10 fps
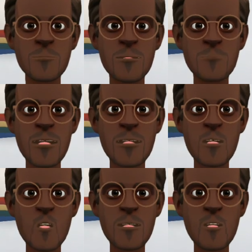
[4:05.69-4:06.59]
Apple
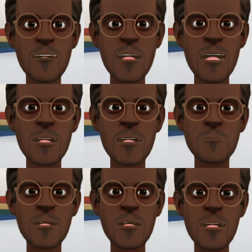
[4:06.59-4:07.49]
has also revealed that the
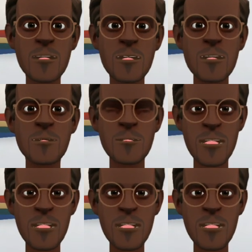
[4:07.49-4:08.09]
bus that acts